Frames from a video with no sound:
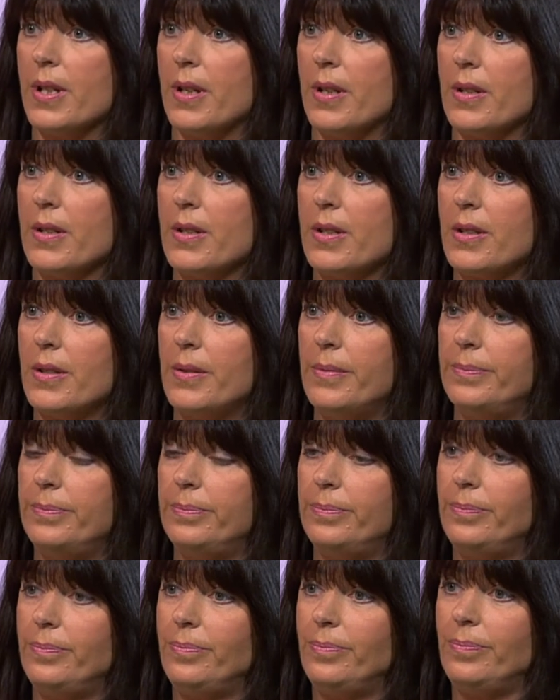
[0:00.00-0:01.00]
I mean, to
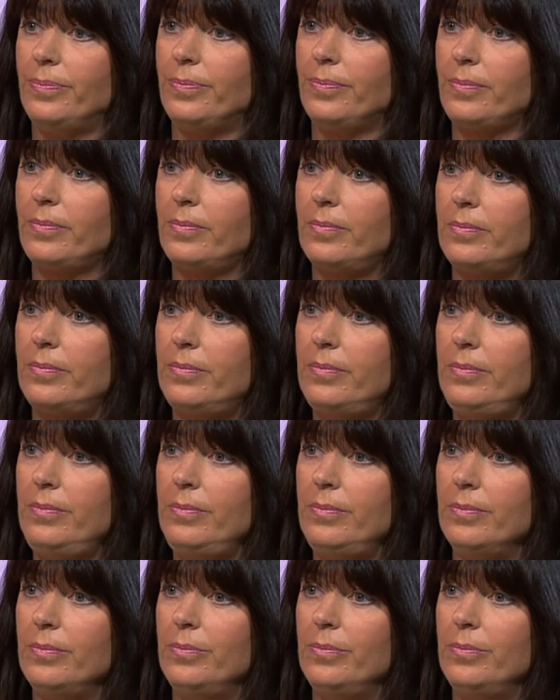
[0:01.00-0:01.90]
play uh, devil's